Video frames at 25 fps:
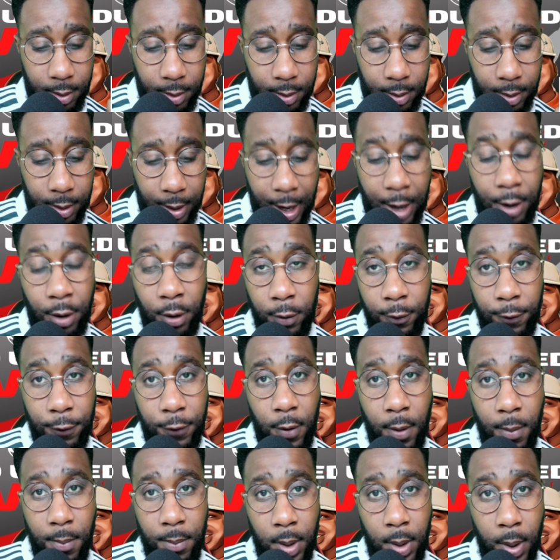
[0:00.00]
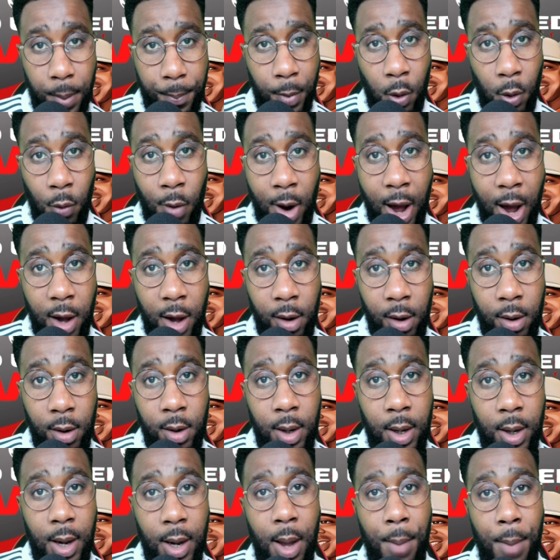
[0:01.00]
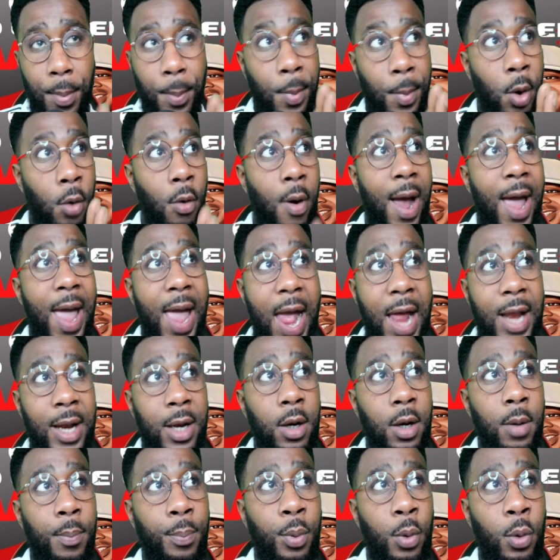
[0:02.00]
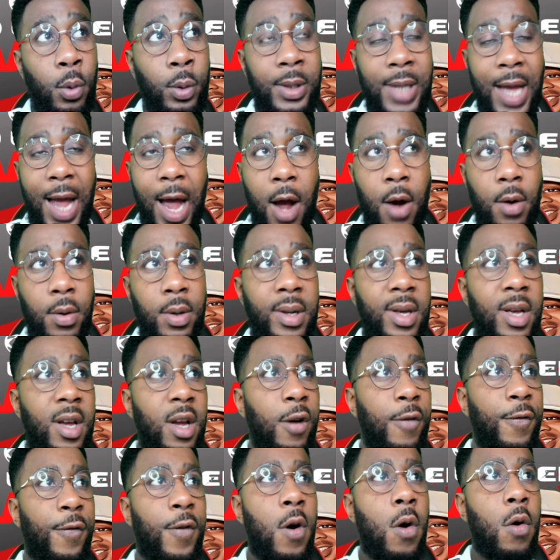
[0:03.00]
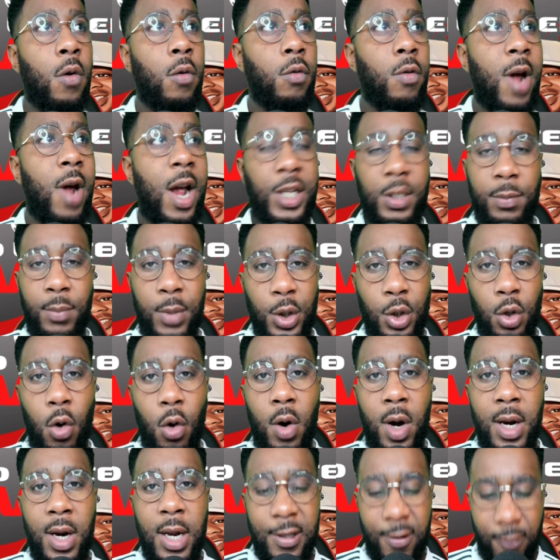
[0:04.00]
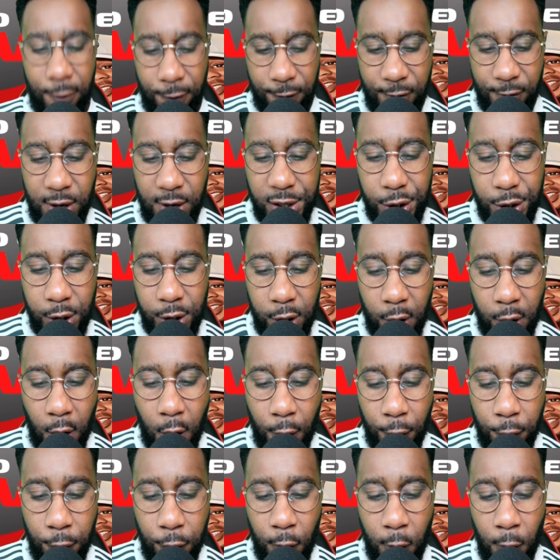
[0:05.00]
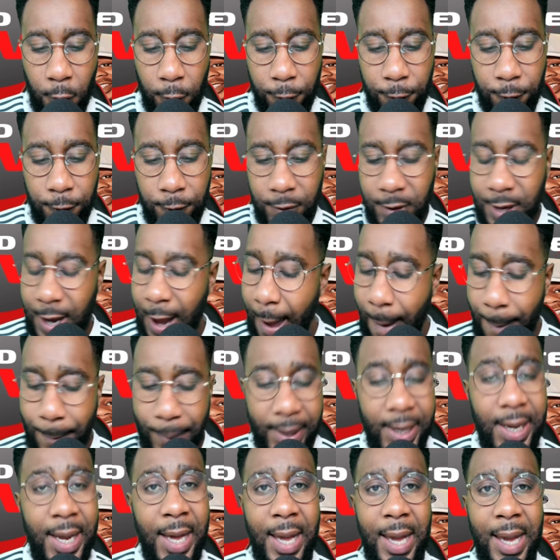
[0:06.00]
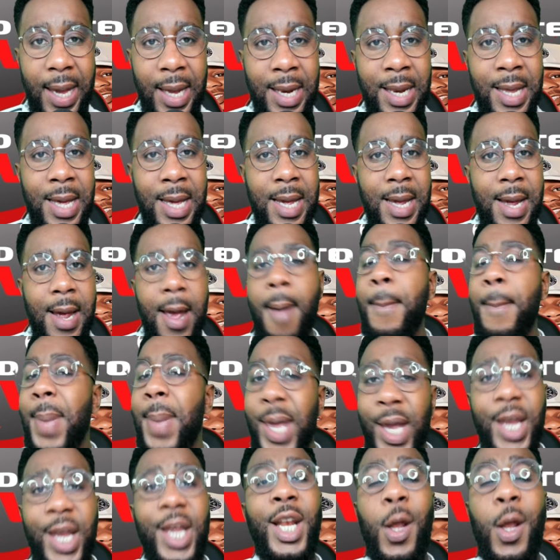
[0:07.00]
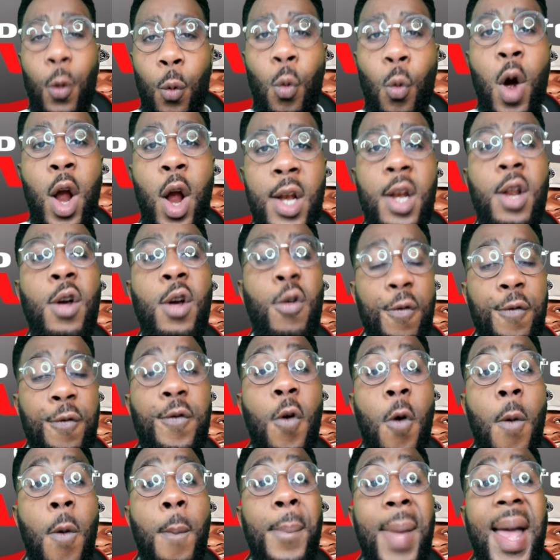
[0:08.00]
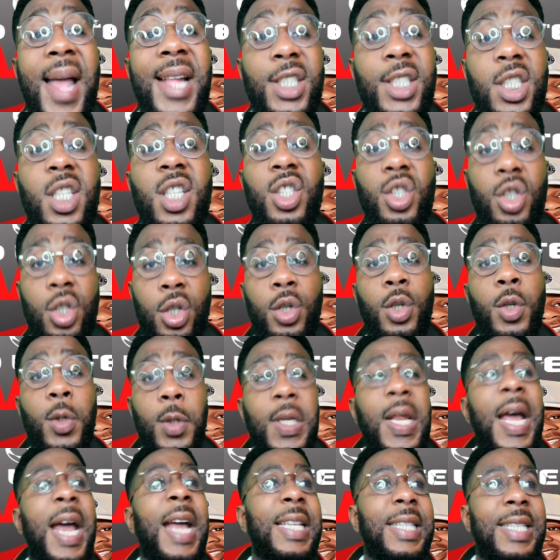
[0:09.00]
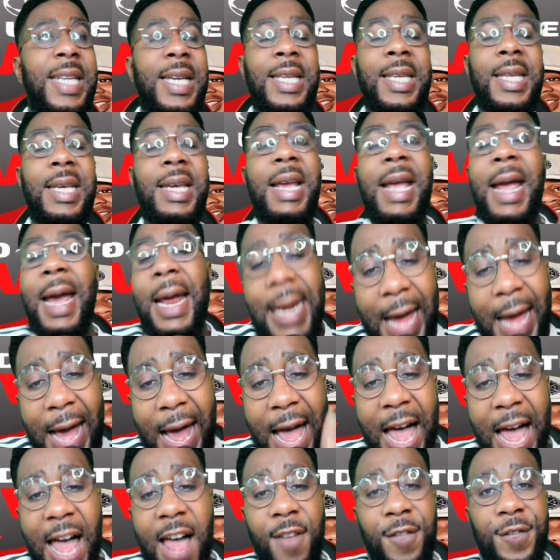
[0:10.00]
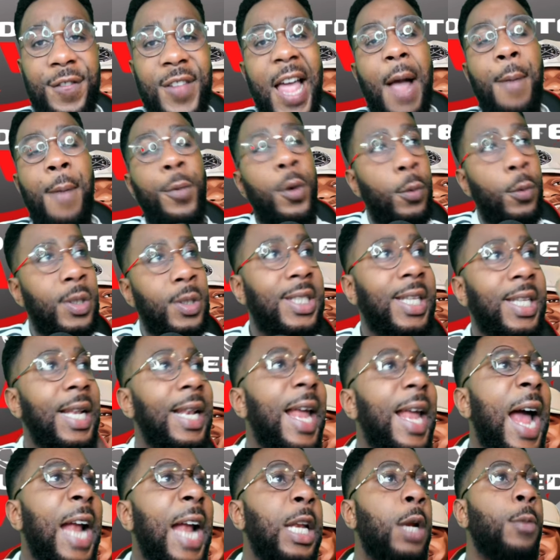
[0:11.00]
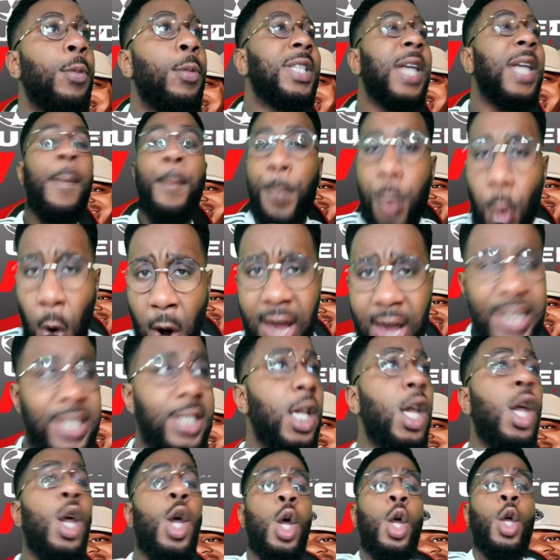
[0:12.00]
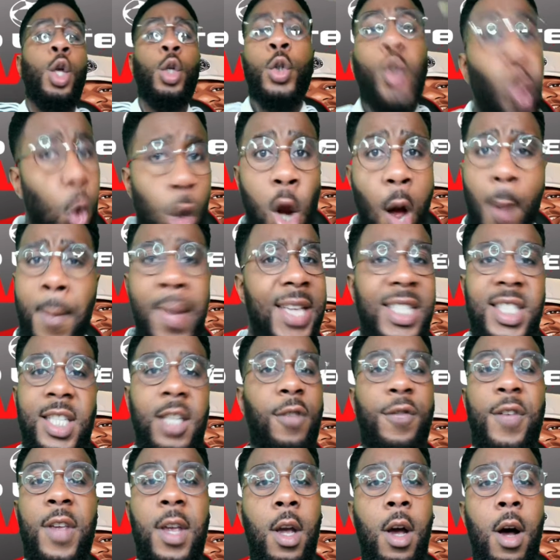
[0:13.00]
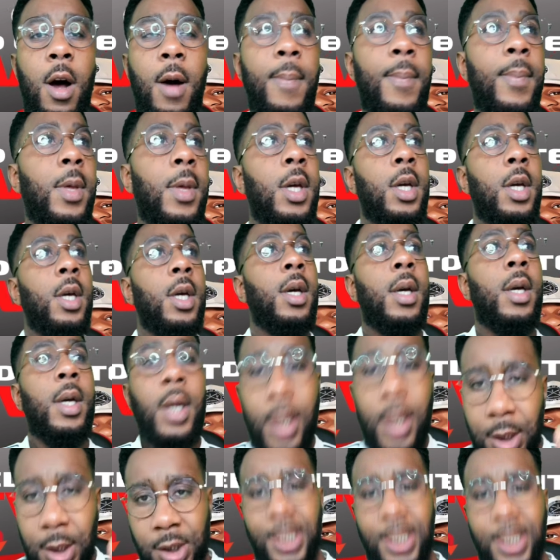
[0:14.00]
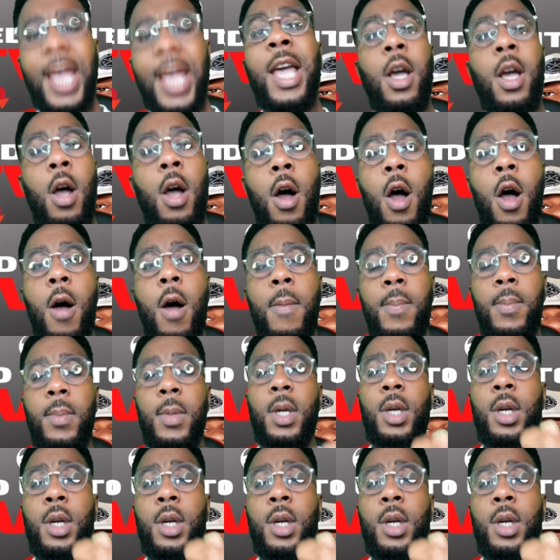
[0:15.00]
head on from Maguire, heading the ball down for Rasmus Højlund to finishing it off well, tapping it in and making it 1-0 for Manchester United. And at halftime, we was delighted. We said, boys, do not mess this thing up. Stay calm.